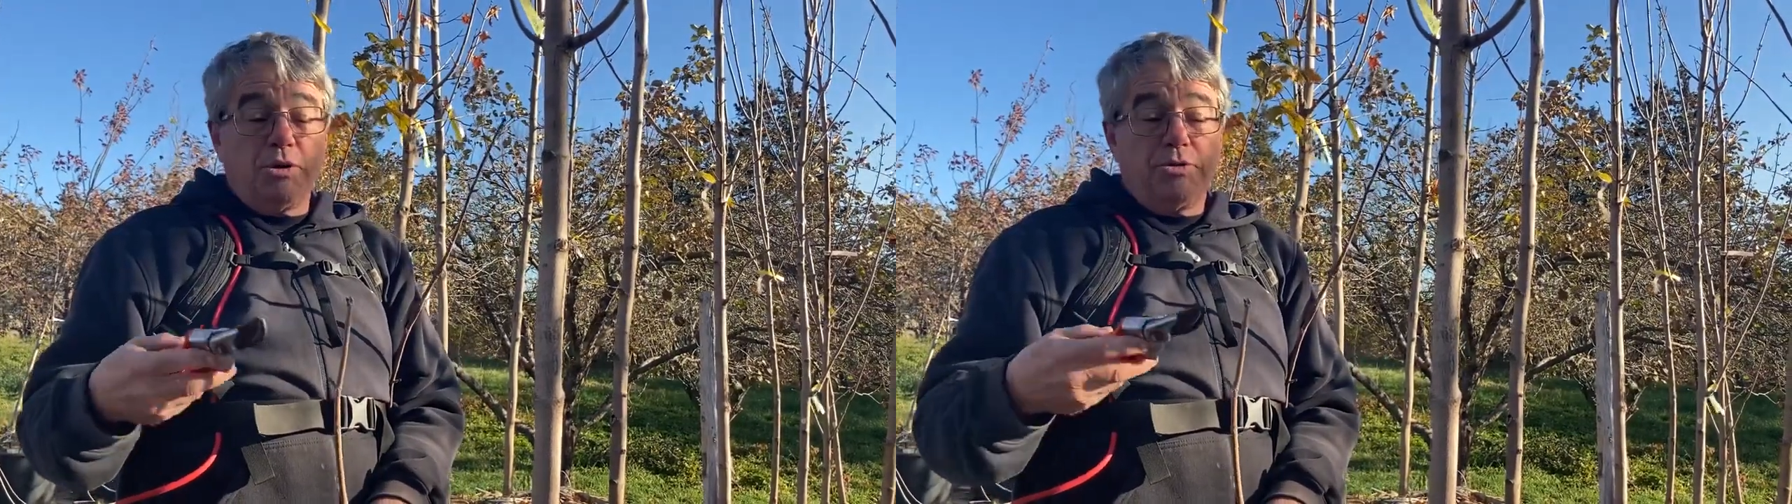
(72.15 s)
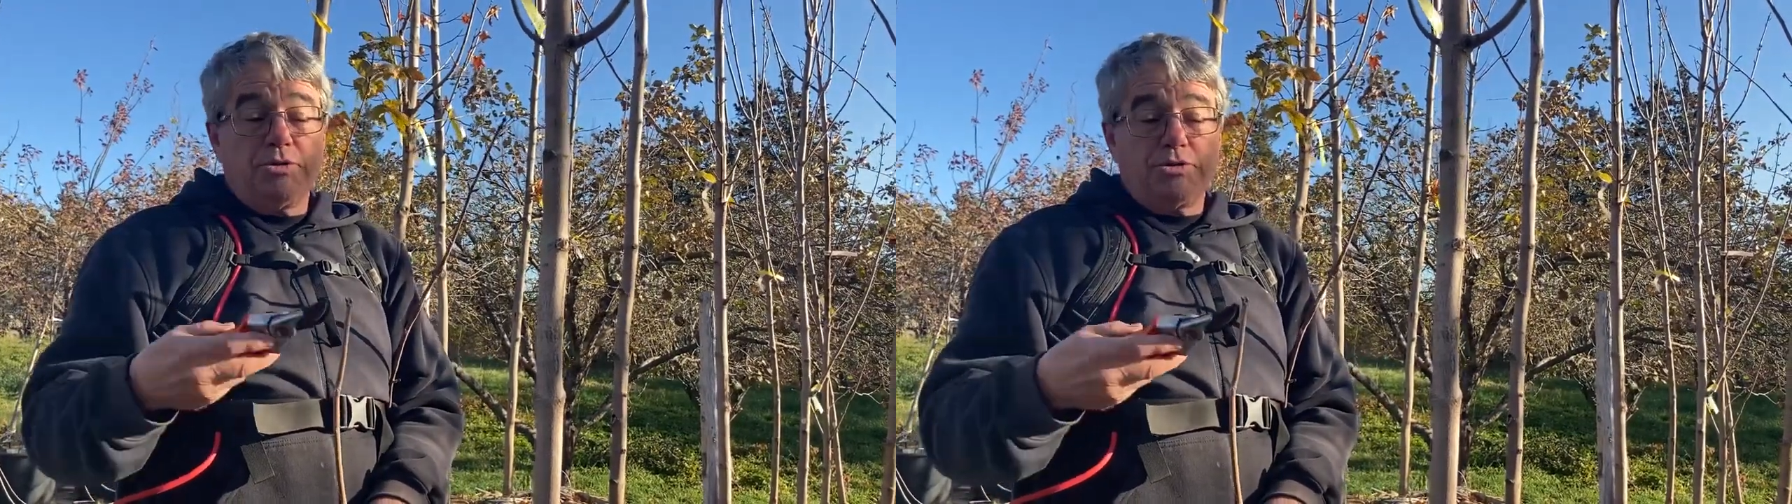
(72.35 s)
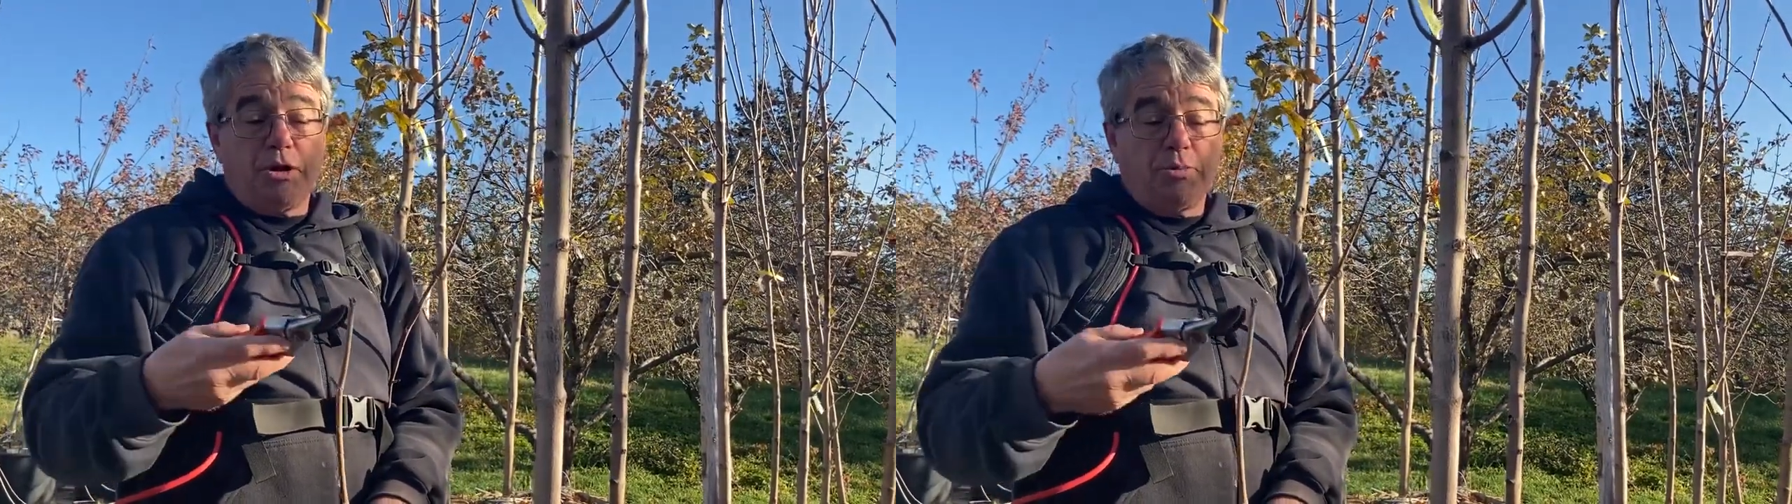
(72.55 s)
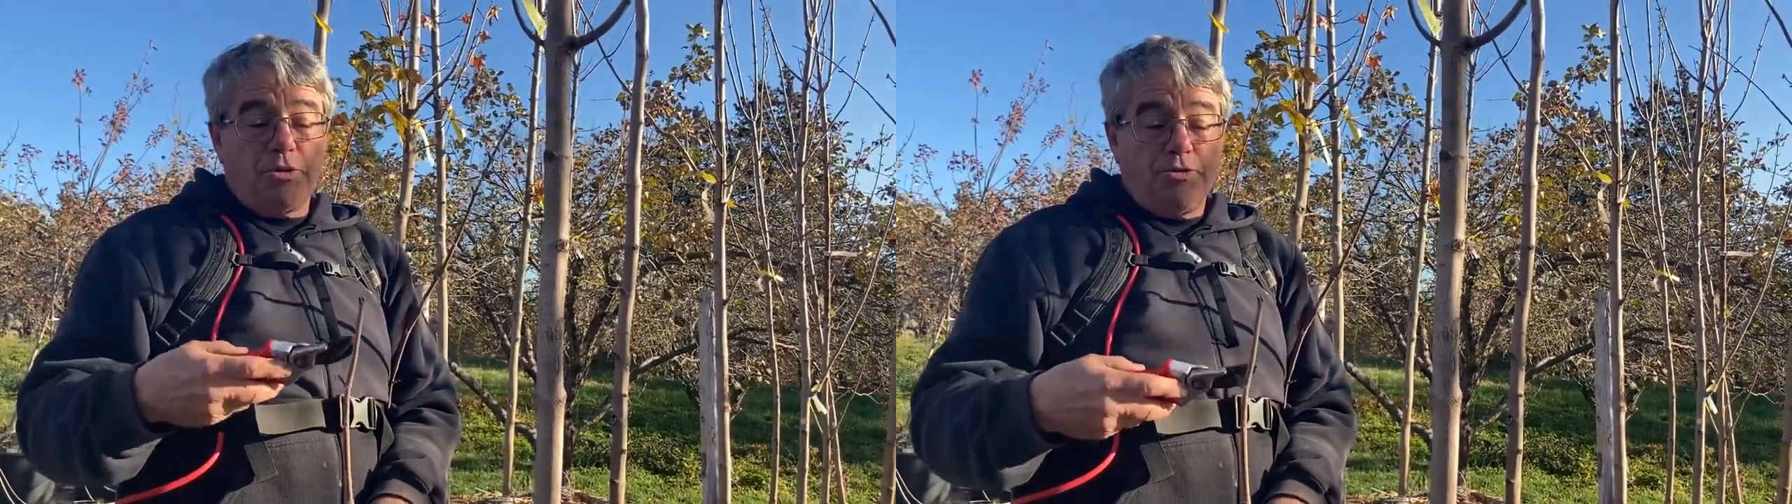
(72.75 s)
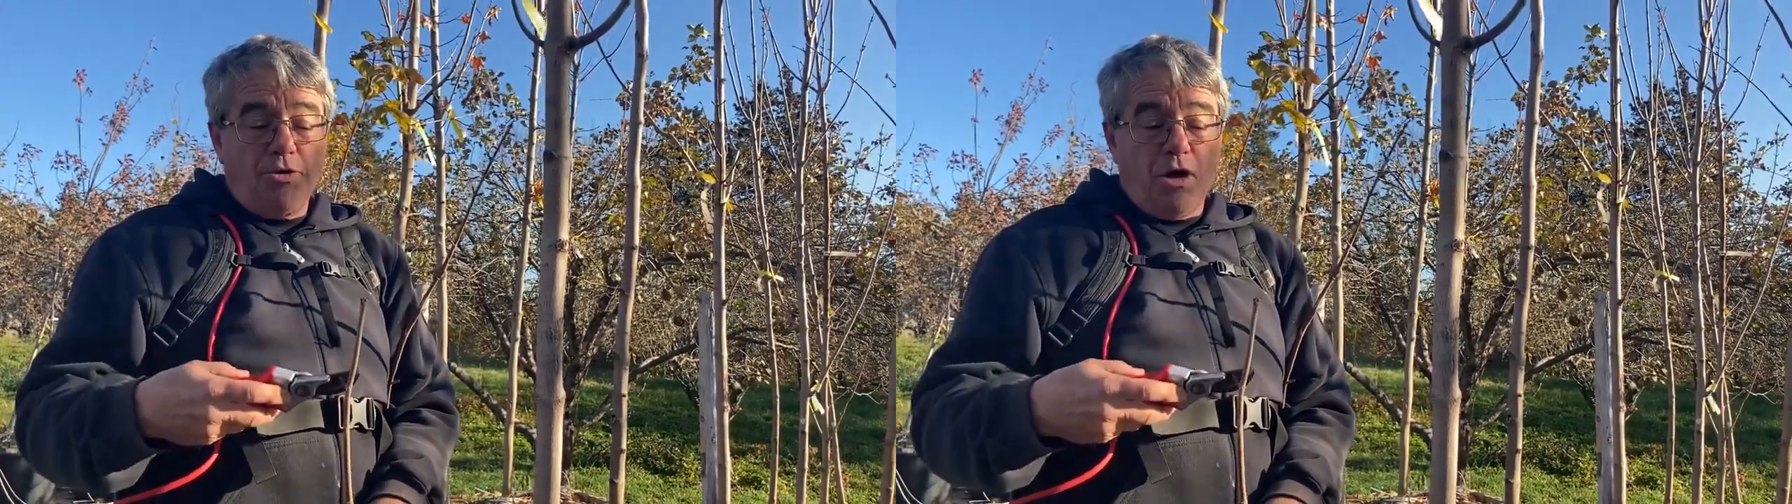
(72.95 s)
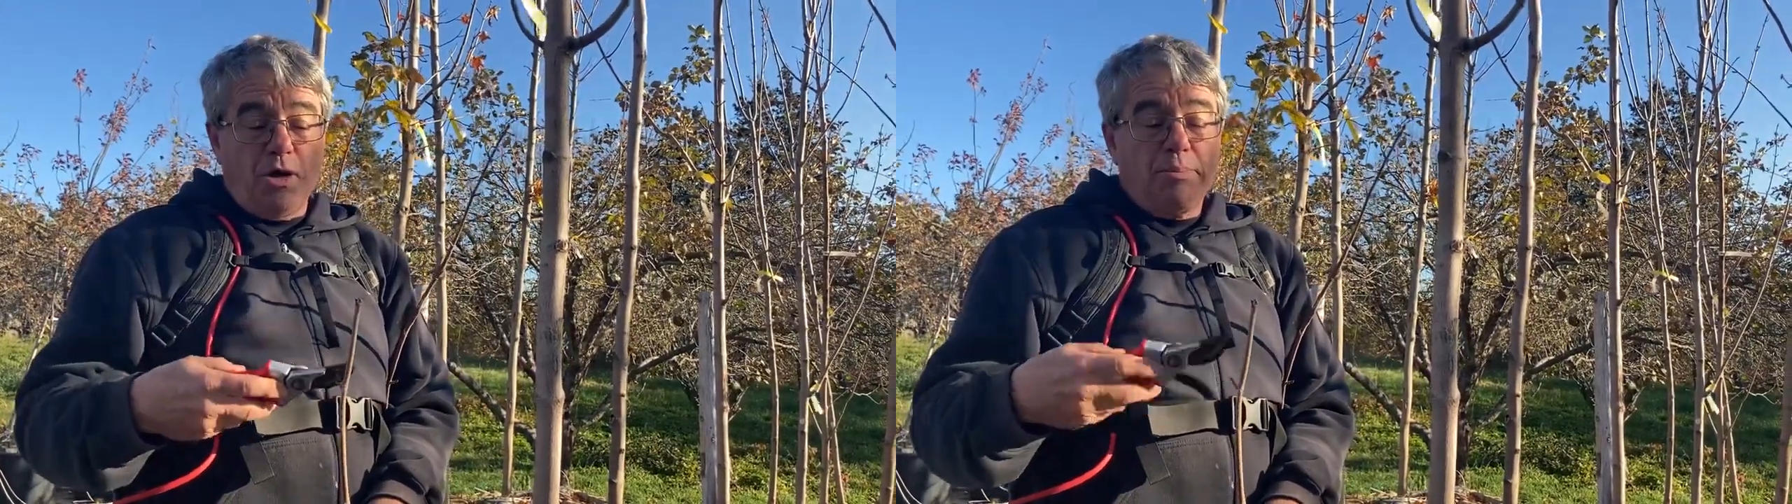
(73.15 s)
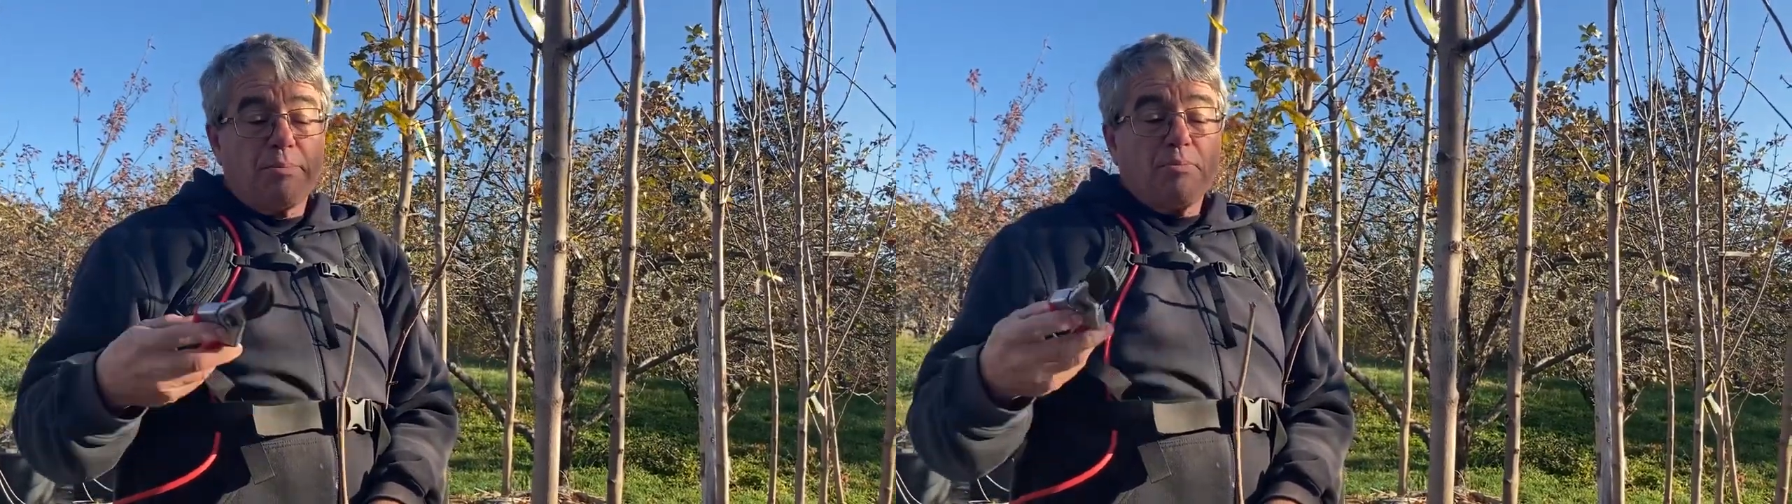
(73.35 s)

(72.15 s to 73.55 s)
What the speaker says: it in the summer or fall,